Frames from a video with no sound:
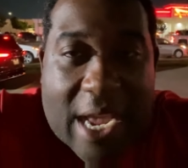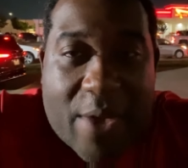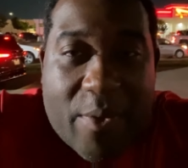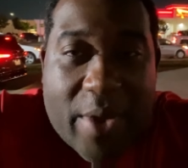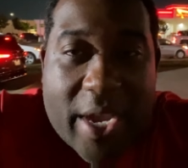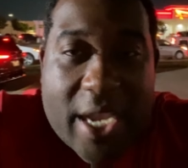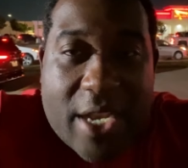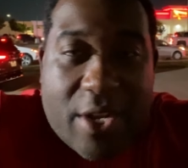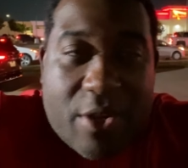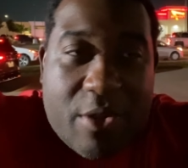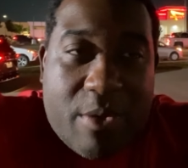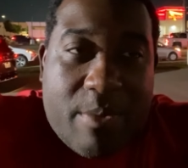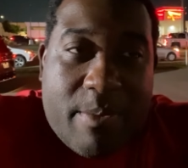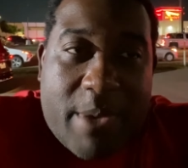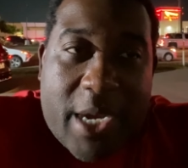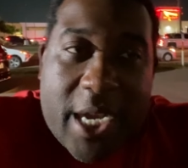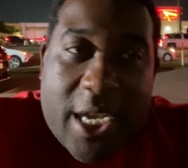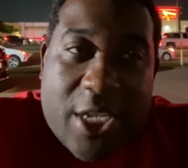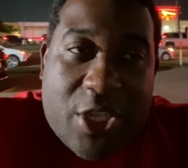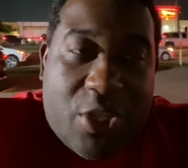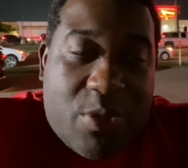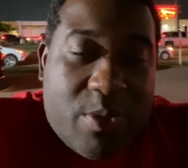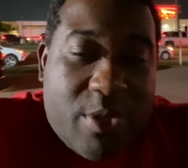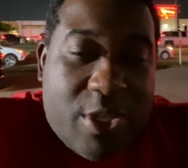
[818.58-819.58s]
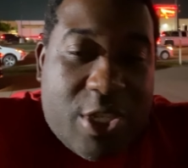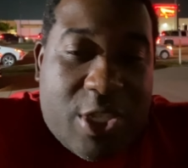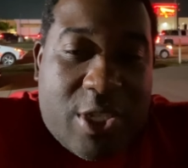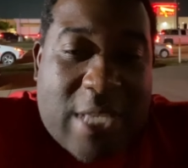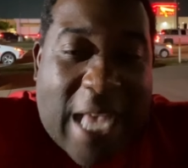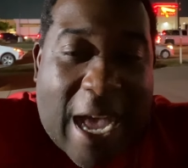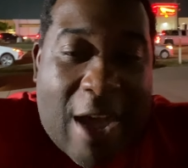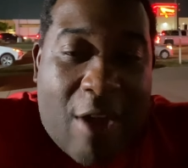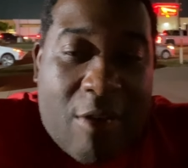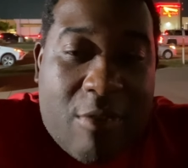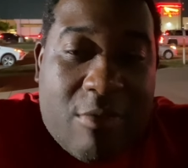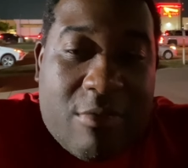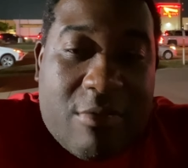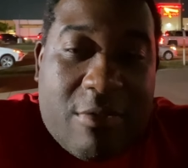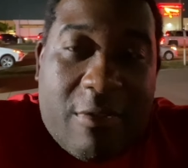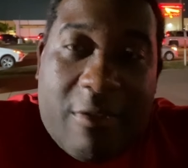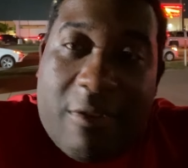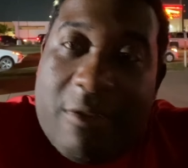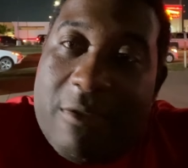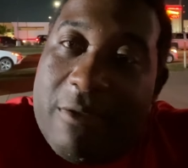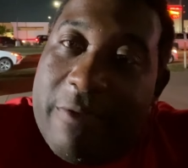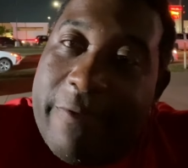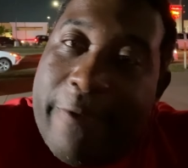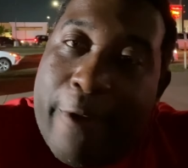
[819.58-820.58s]
we ain't doing much. We just out
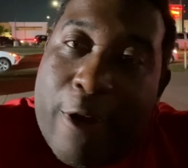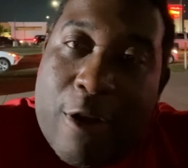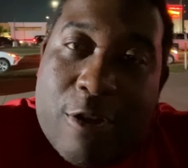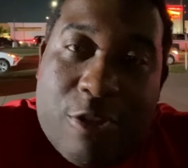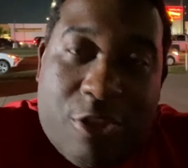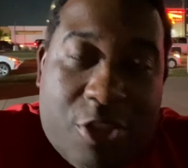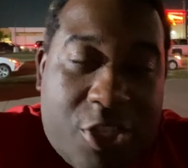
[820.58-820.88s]
furniture